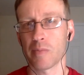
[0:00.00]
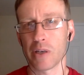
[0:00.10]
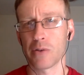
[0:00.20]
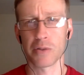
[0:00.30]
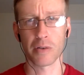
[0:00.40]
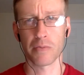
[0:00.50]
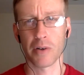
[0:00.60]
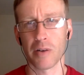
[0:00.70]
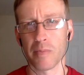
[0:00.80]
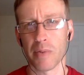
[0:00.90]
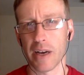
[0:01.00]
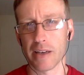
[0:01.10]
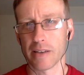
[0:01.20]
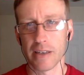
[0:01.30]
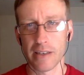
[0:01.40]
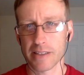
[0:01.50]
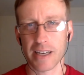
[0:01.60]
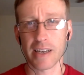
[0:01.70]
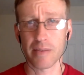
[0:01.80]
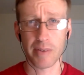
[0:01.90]
by using a phone, by
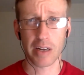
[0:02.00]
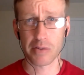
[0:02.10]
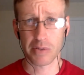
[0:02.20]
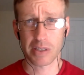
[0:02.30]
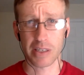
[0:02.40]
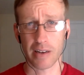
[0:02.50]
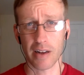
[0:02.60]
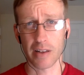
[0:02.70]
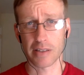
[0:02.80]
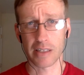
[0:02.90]
taking advantage of this technology.